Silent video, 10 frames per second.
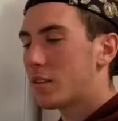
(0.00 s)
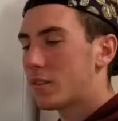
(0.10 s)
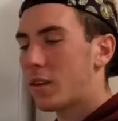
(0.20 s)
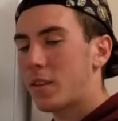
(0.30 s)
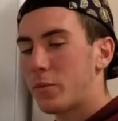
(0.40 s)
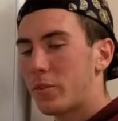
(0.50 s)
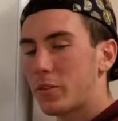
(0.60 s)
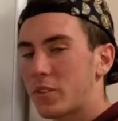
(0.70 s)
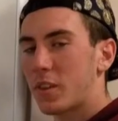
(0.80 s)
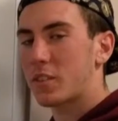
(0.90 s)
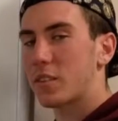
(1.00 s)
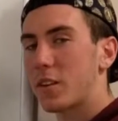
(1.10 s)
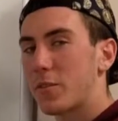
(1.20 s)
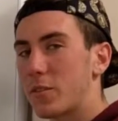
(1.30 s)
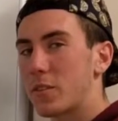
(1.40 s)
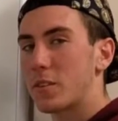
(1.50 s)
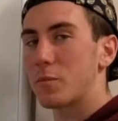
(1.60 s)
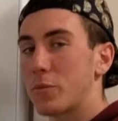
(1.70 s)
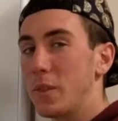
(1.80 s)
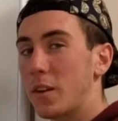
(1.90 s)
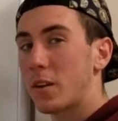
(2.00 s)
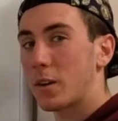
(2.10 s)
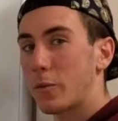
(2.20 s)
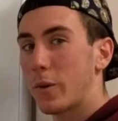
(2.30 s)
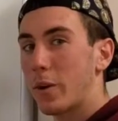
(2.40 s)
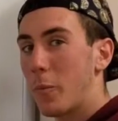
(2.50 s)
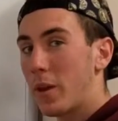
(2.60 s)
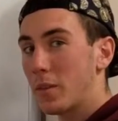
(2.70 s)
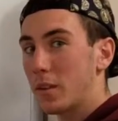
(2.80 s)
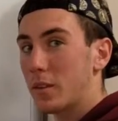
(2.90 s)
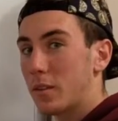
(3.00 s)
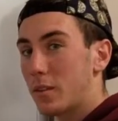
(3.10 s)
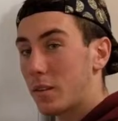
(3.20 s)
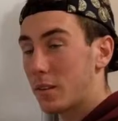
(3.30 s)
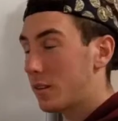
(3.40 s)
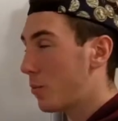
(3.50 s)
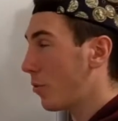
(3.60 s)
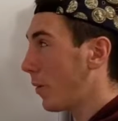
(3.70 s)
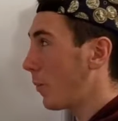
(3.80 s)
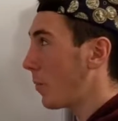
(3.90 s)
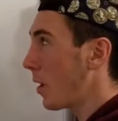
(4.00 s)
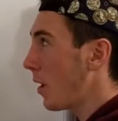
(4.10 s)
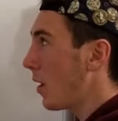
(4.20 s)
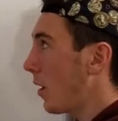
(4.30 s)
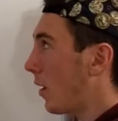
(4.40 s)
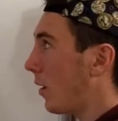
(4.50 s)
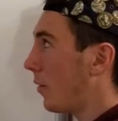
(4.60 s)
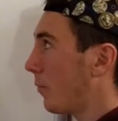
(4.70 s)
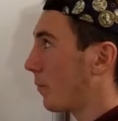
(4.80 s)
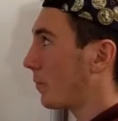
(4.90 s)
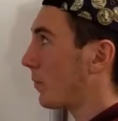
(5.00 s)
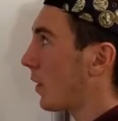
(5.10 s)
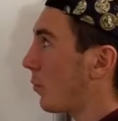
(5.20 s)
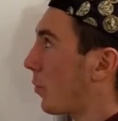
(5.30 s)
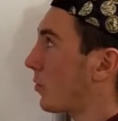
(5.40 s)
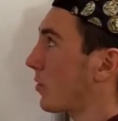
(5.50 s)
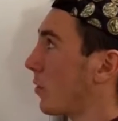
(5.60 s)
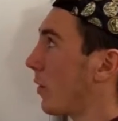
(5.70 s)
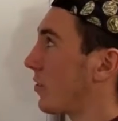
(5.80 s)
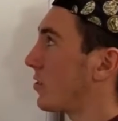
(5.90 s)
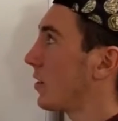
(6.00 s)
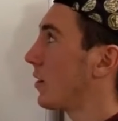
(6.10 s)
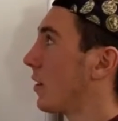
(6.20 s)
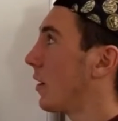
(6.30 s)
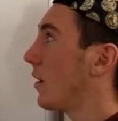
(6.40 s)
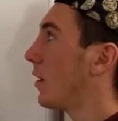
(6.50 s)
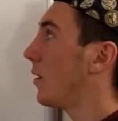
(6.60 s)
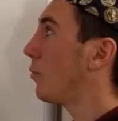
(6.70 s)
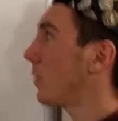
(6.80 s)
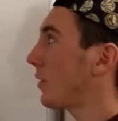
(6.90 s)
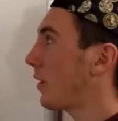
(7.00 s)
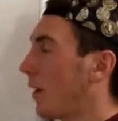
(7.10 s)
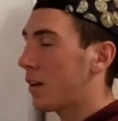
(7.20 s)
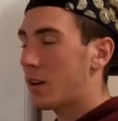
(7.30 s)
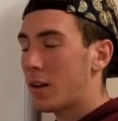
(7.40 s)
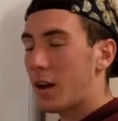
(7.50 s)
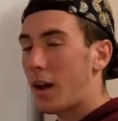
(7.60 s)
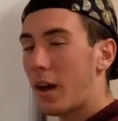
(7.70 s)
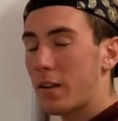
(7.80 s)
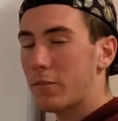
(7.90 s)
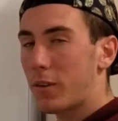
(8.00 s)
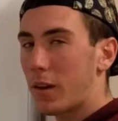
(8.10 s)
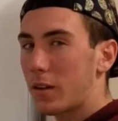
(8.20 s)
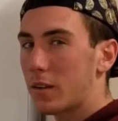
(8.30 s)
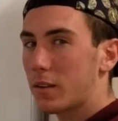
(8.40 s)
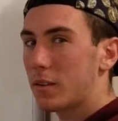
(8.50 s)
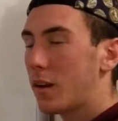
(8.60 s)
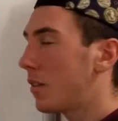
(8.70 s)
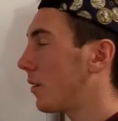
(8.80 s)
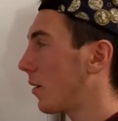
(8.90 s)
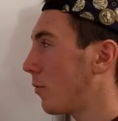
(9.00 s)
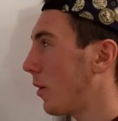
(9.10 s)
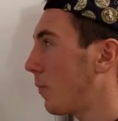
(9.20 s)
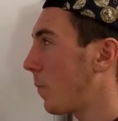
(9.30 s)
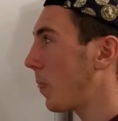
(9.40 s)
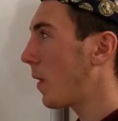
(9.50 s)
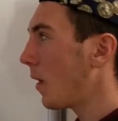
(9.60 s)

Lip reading: So now that we've discussed the differences between the dark web and the deep web, it poses the question, what can I find on the dark web?